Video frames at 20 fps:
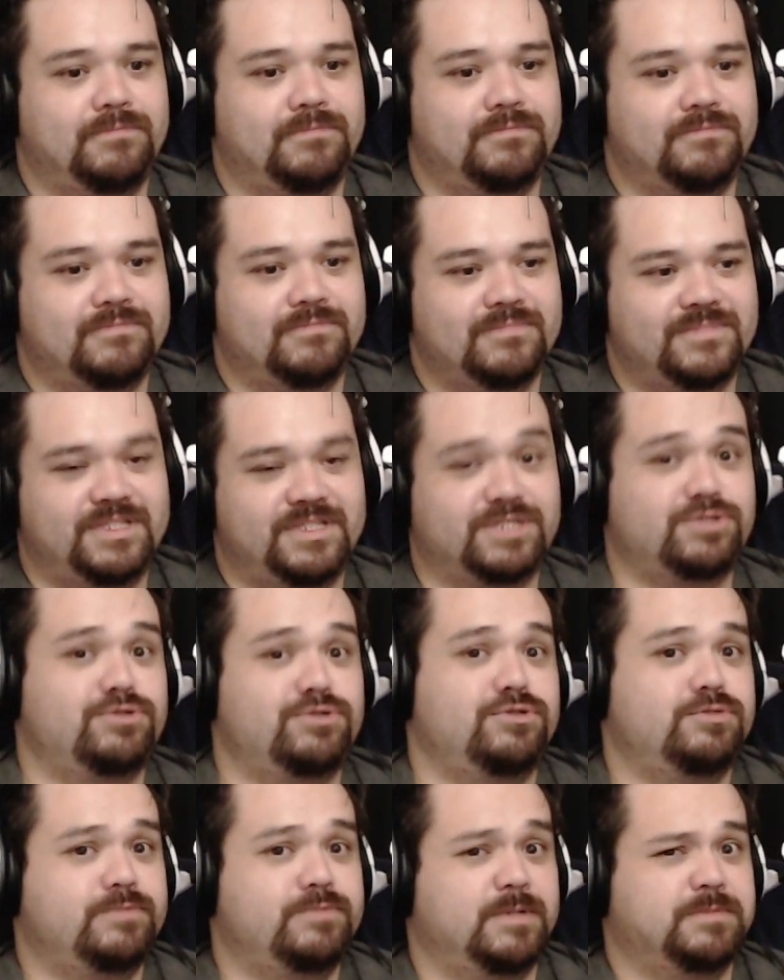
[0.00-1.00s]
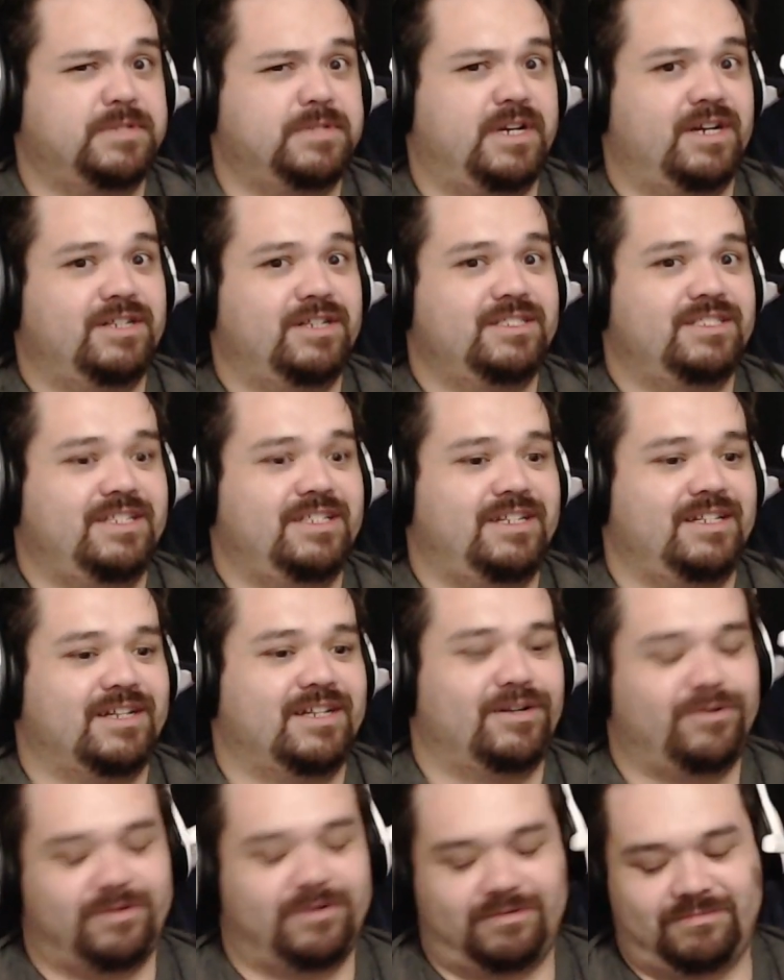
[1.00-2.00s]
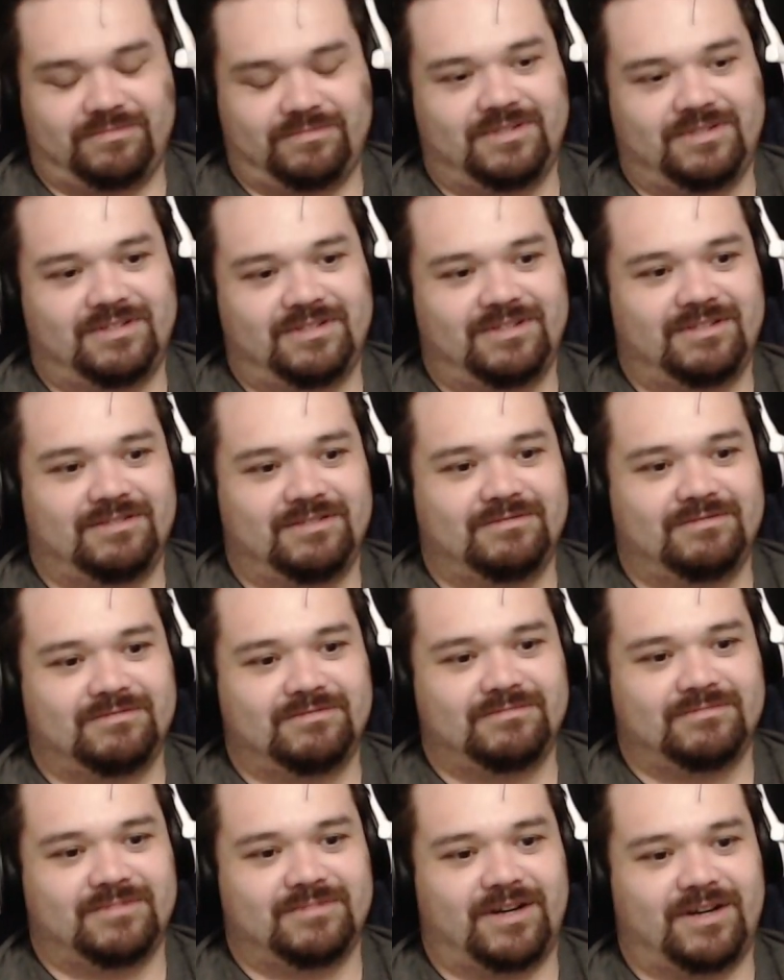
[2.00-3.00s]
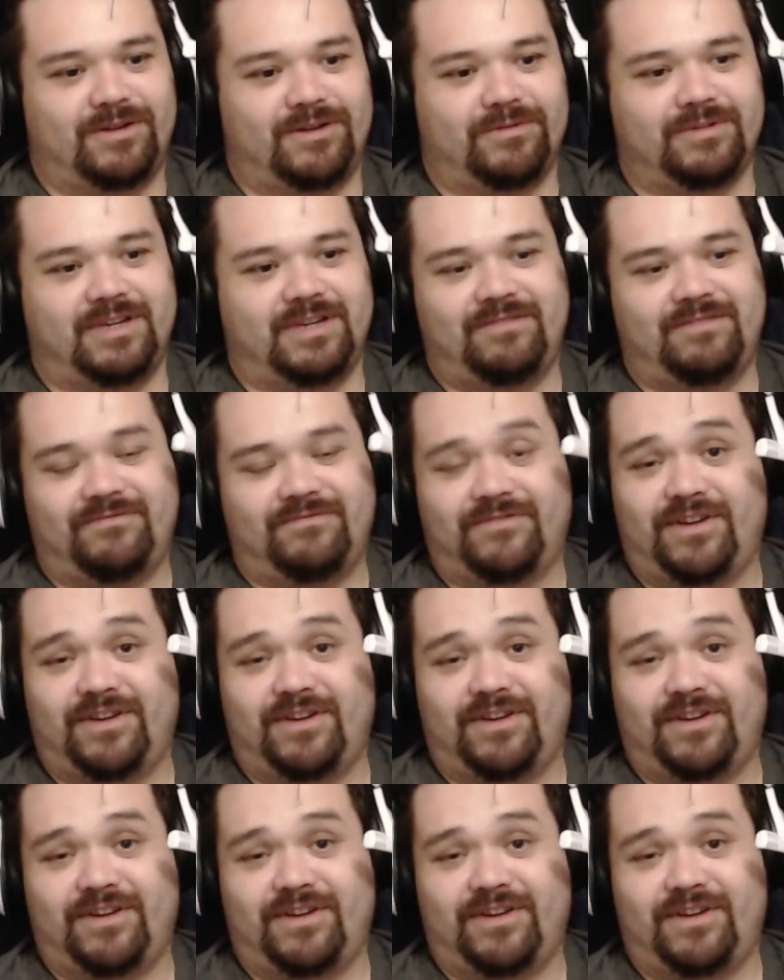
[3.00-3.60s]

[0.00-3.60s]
It says goosebumps guaranteed. I don't. I don't get very